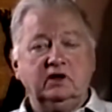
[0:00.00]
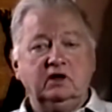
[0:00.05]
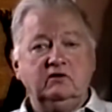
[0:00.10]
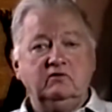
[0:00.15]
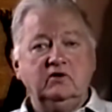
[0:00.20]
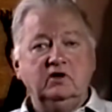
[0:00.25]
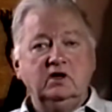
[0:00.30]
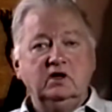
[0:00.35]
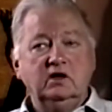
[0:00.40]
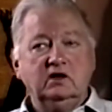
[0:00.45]

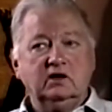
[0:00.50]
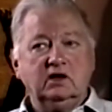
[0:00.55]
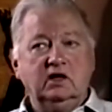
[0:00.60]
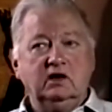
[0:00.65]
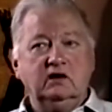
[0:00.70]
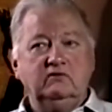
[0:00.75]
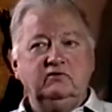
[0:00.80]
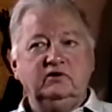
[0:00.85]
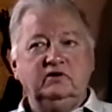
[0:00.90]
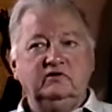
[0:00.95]

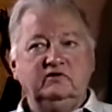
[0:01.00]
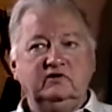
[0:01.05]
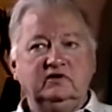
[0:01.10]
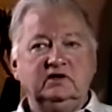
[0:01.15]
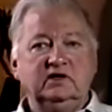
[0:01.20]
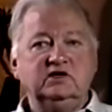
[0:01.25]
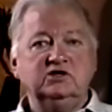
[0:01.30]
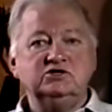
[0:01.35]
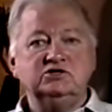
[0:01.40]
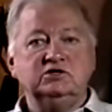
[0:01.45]
kind of his
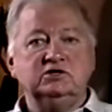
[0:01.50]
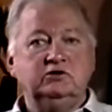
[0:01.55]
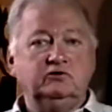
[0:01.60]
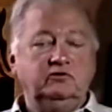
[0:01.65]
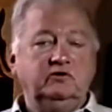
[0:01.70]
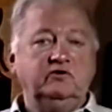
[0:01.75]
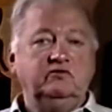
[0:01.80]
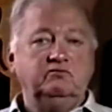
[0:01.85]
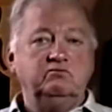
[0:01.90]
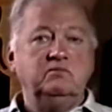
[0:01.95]
attention
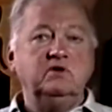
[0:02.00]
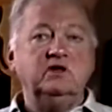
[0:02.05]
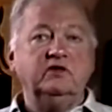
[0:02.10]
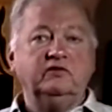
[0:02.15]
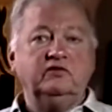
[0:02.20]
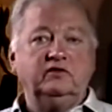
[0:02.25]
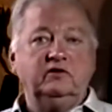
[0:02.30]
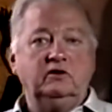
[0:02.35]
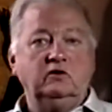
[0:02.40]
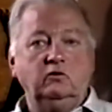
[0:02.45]
to his
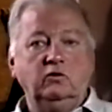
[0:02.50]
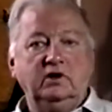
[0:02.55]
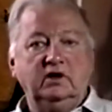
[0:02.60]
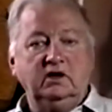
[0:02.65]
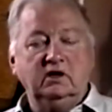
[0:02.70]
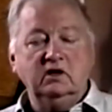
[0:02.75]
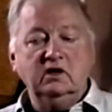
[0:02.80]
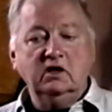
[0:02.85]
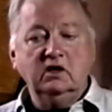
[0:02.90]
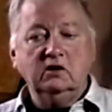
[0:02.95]
myth in a way,